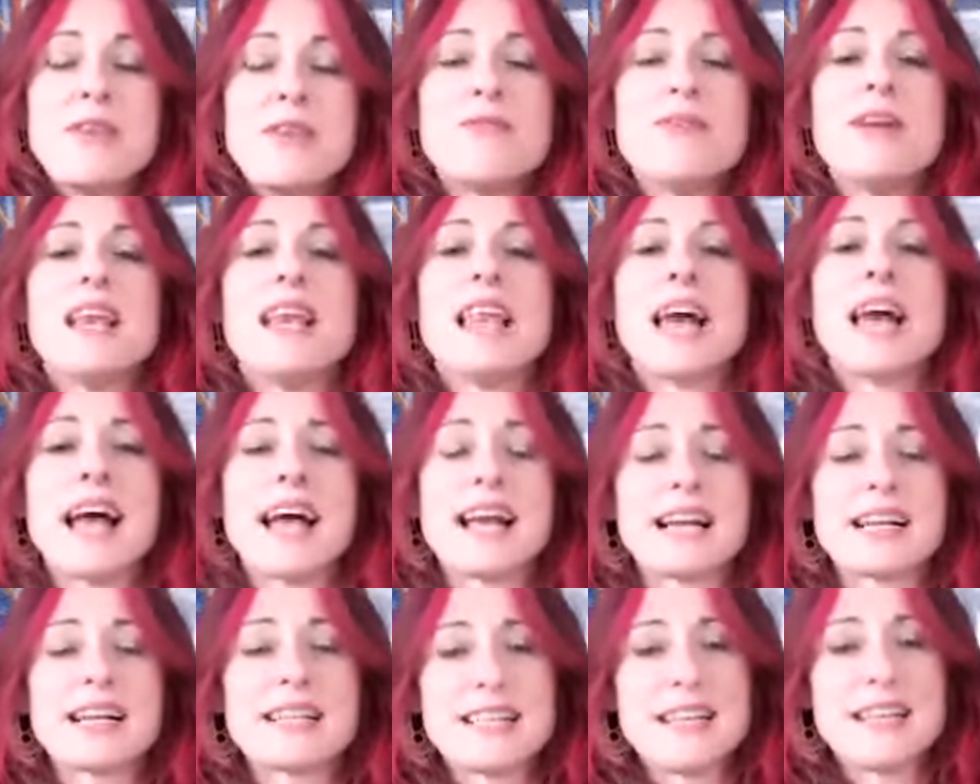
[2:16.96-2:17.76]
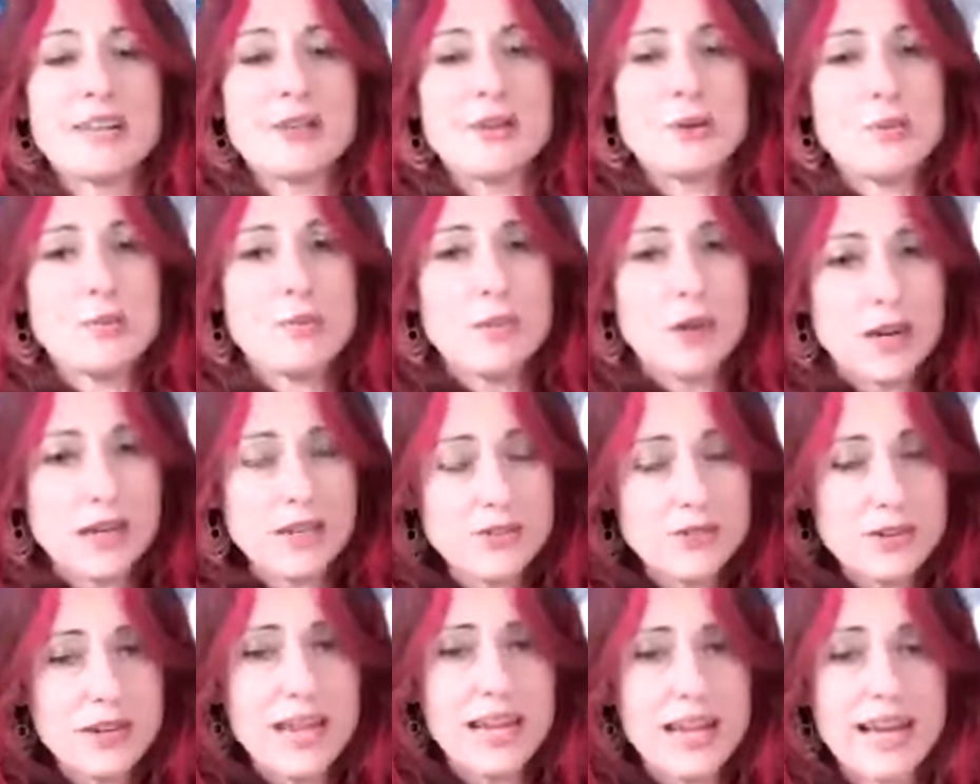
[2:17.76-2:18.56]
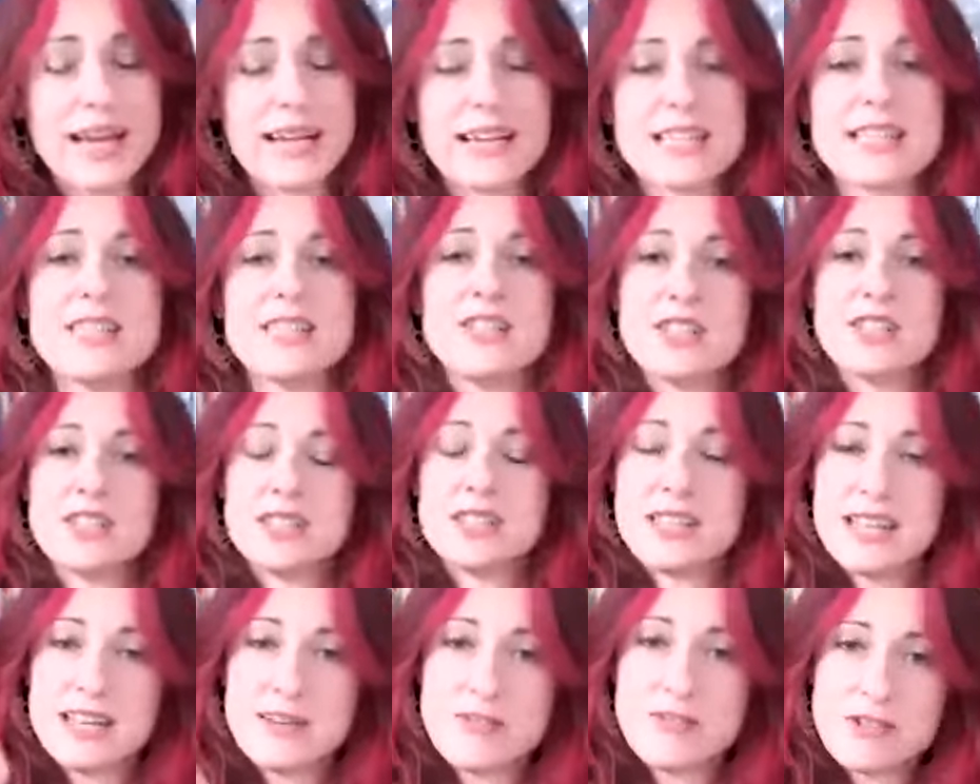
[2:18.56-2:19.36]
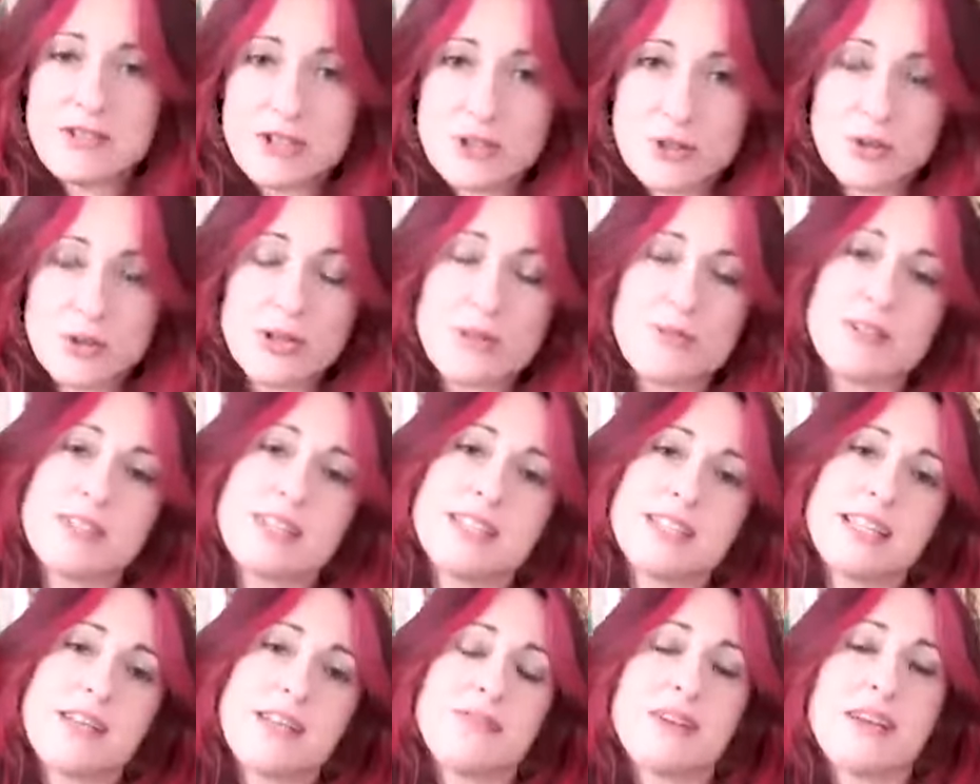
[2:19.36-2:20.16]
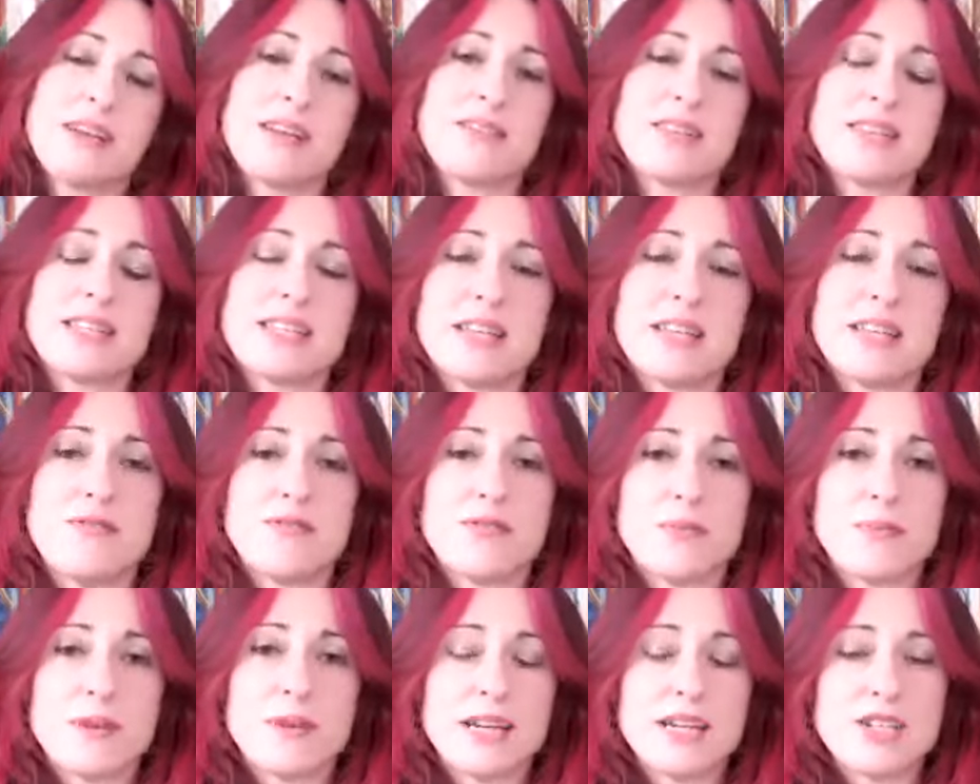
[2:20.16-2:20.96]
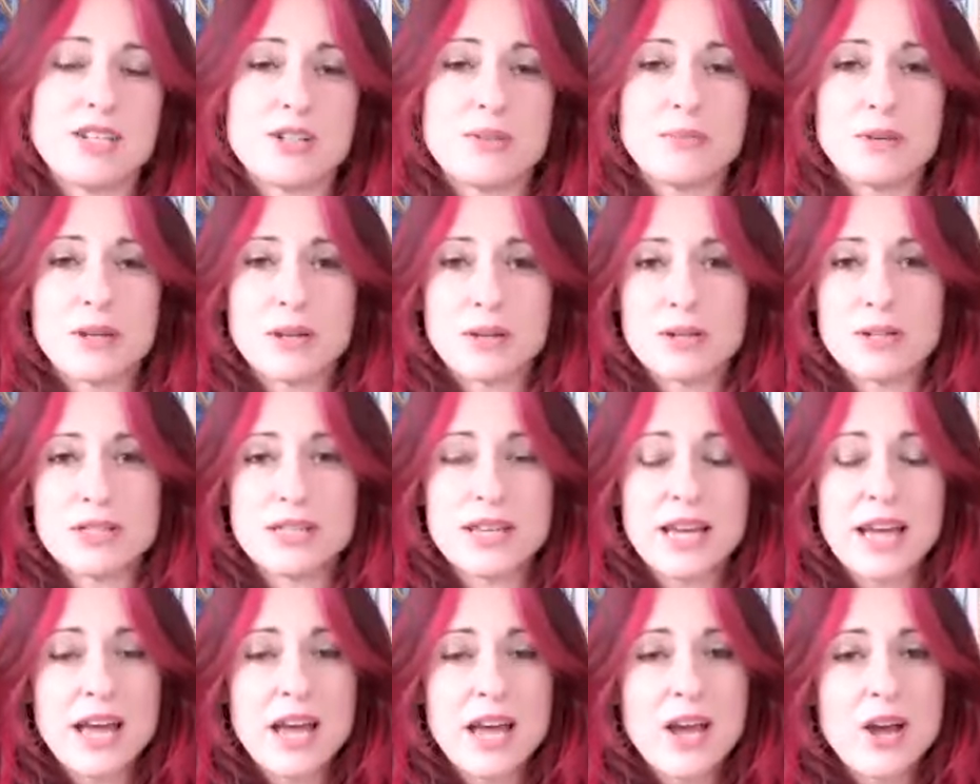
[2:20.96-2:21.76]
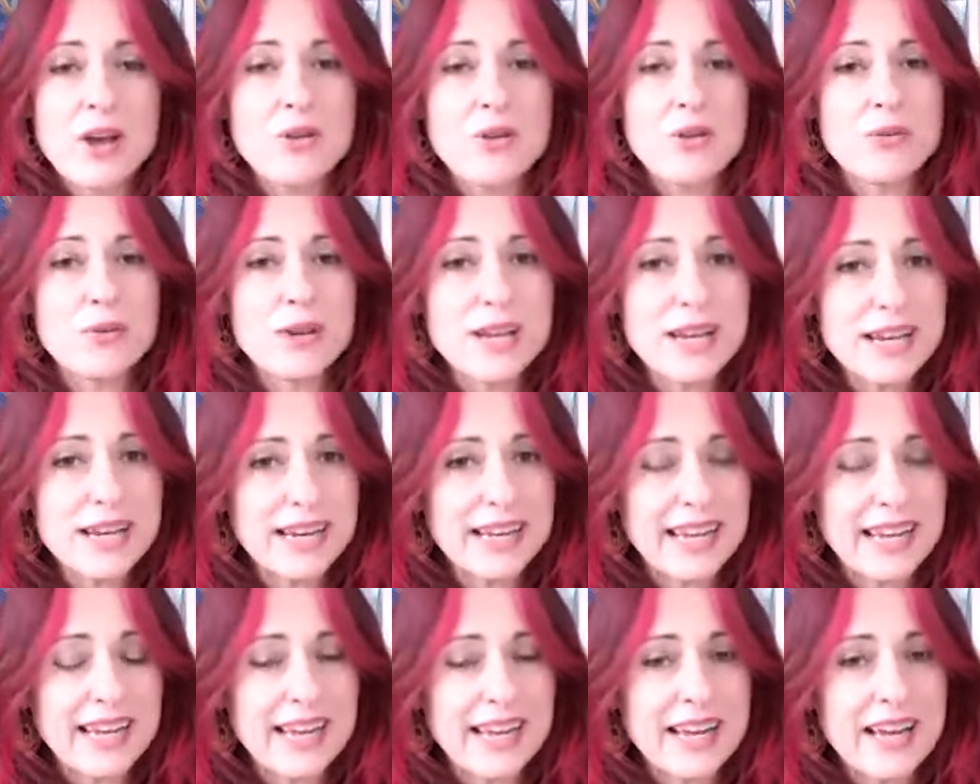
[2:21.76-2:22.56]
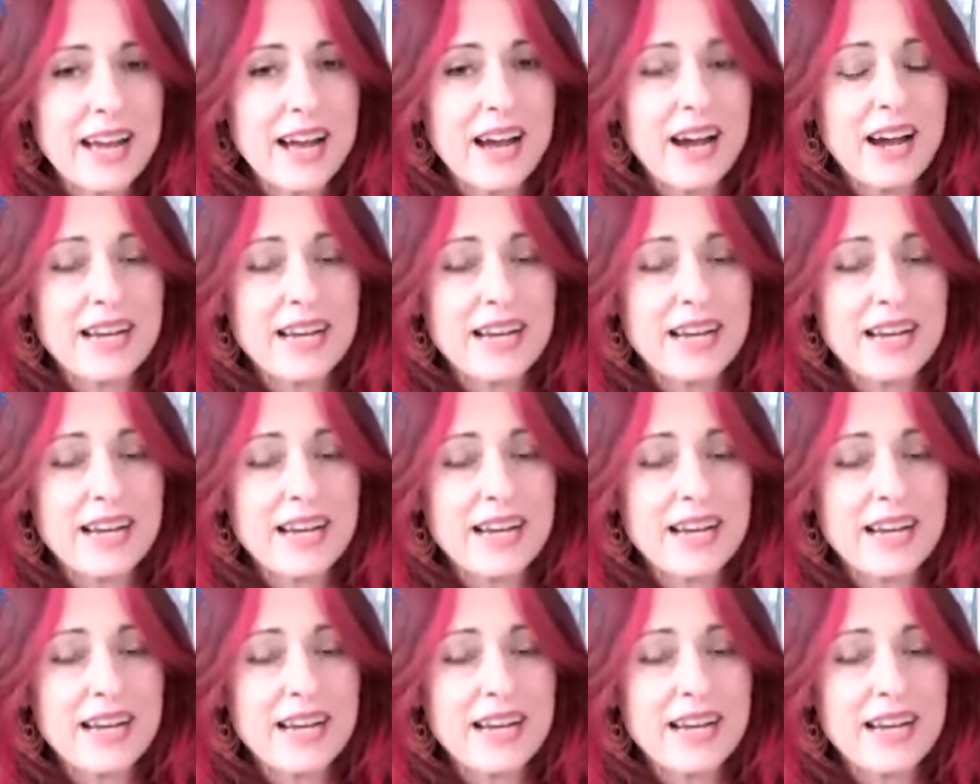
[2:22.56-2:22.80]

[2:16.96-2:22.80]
relax, let your mind relax, and just enjoy receiving this information because really,